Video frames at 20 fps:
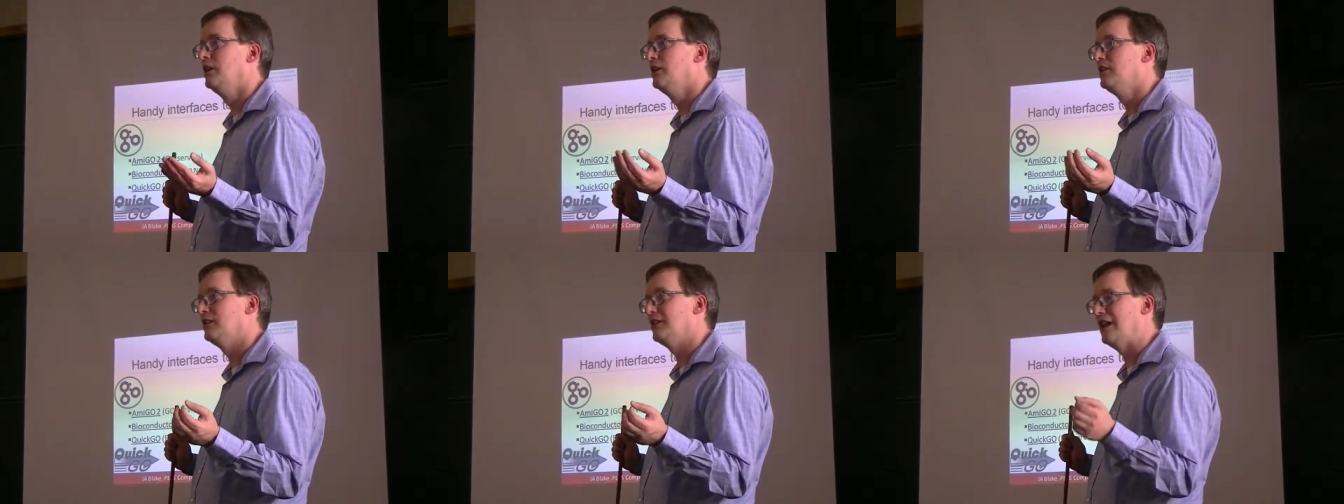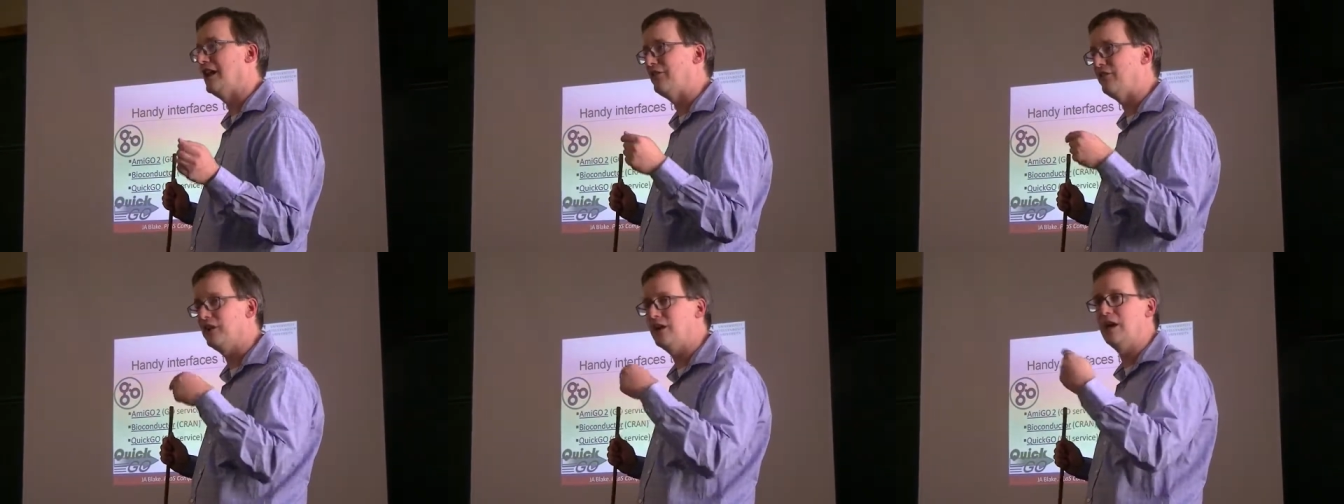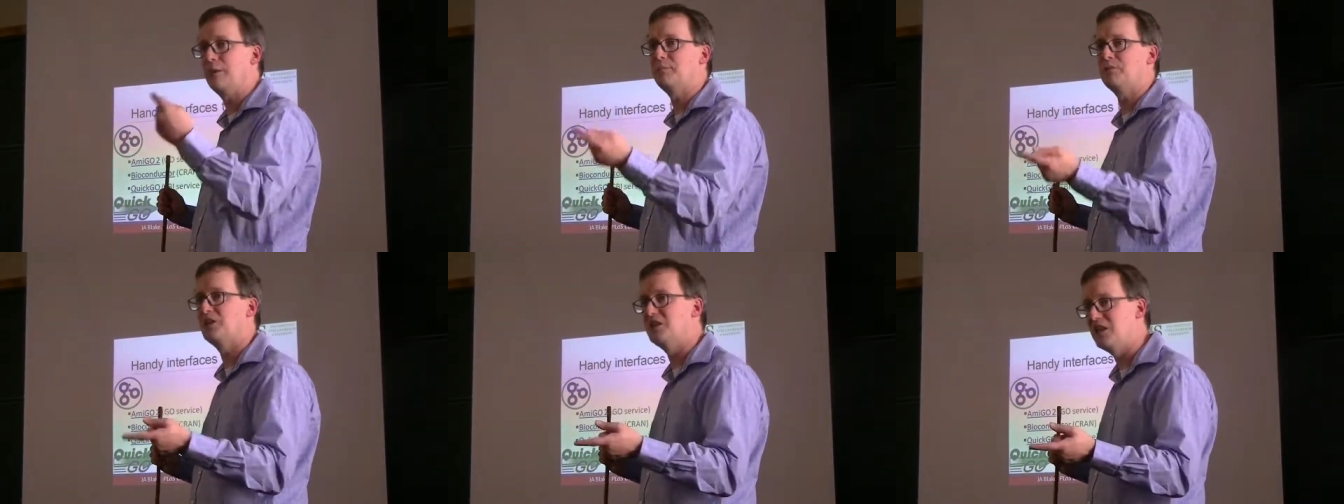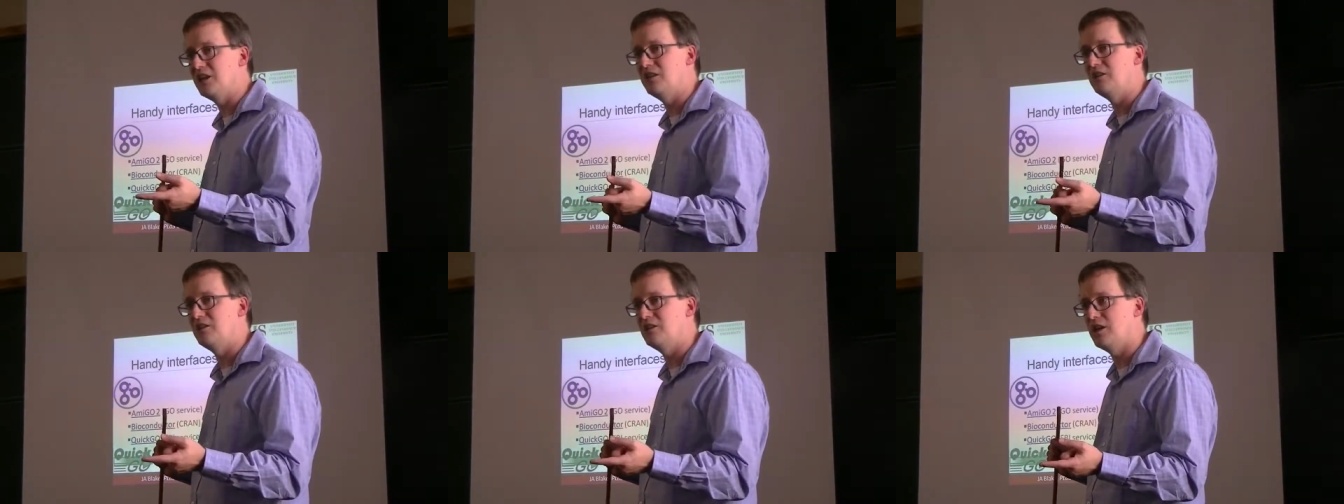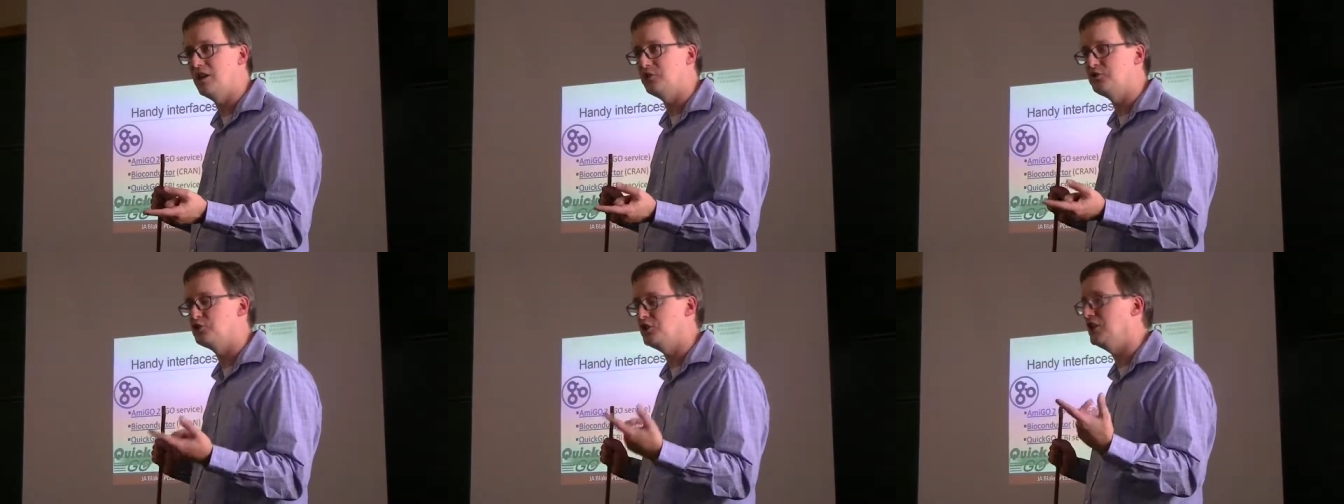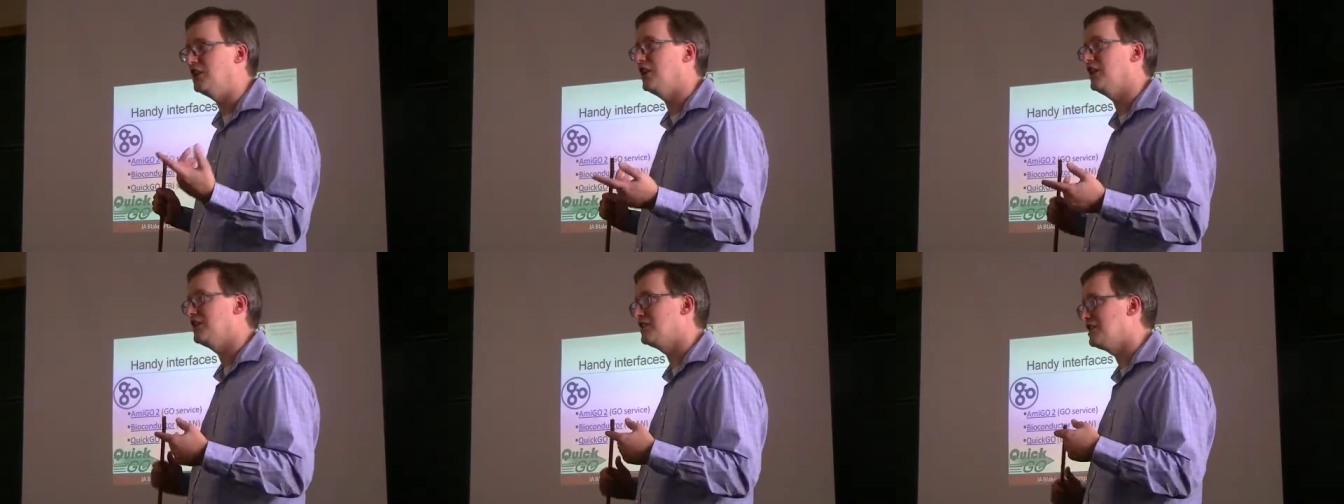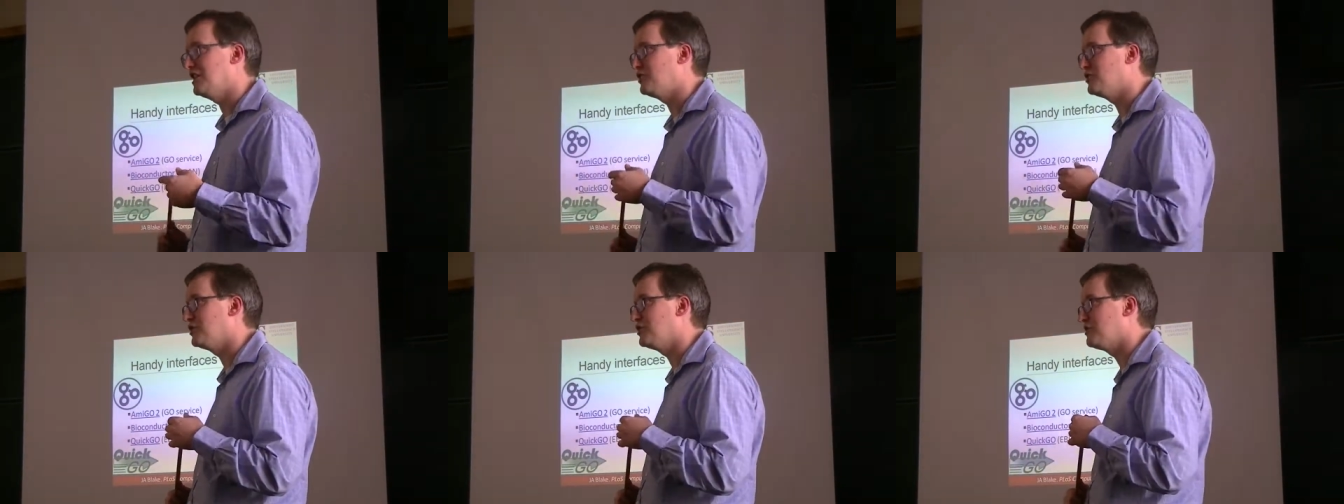that having up-to-date gene
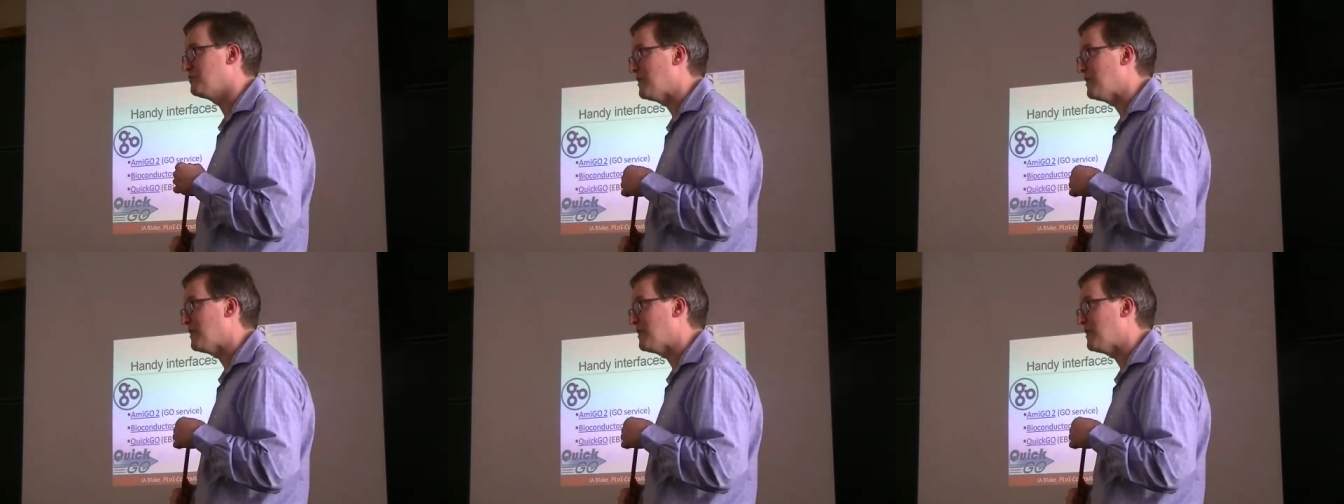annotations